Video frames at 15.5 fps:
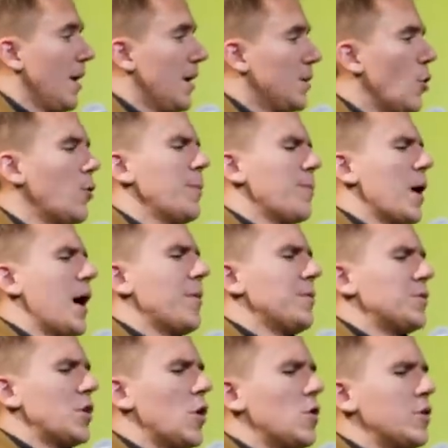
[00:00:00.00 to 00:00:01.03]
The only problem,
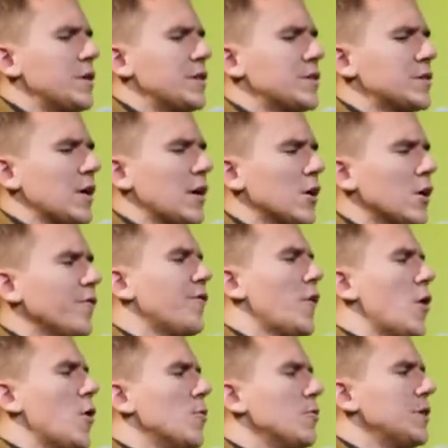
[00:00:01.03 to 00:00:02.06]
though, is her
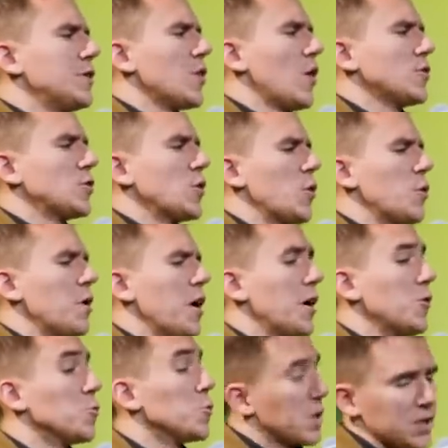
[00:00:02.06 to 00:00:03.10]
phone is also a
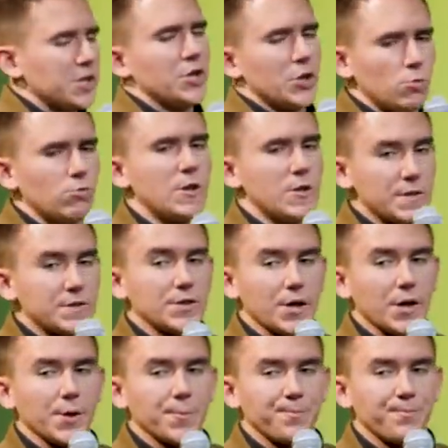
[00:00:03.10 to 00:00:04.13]
really good listener.